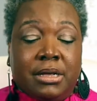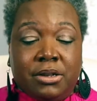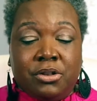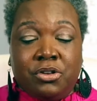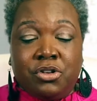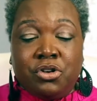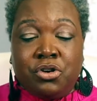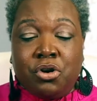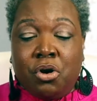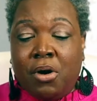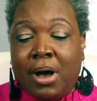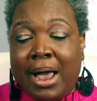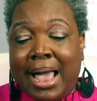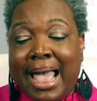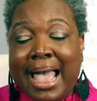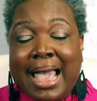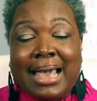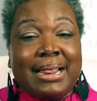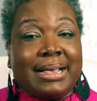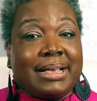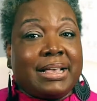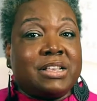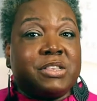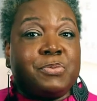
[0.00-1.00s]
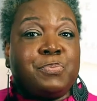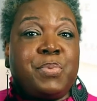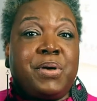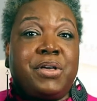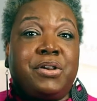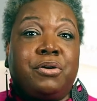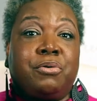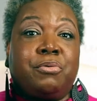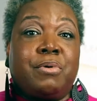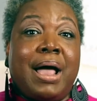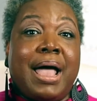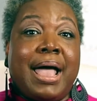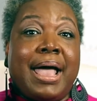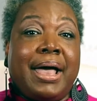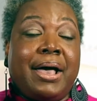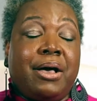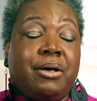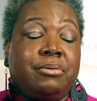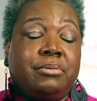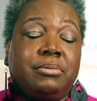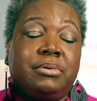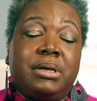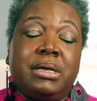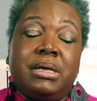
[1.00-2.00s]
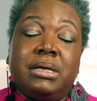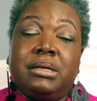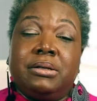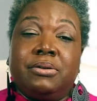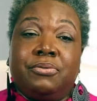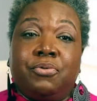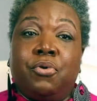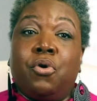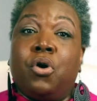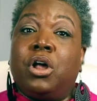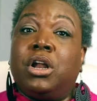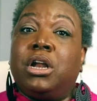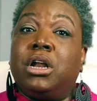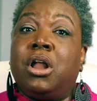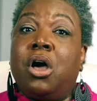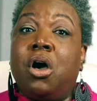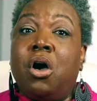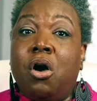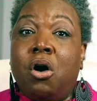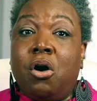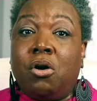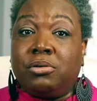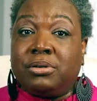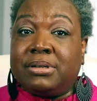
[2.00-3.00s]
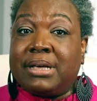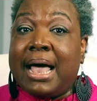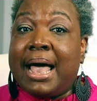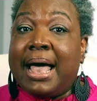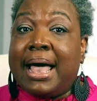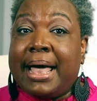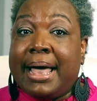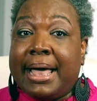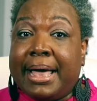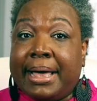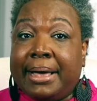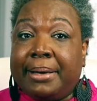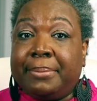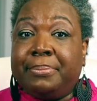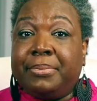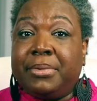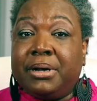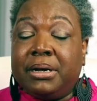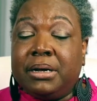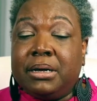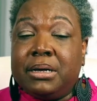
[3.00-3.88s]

Dior Addict has been around for a long time.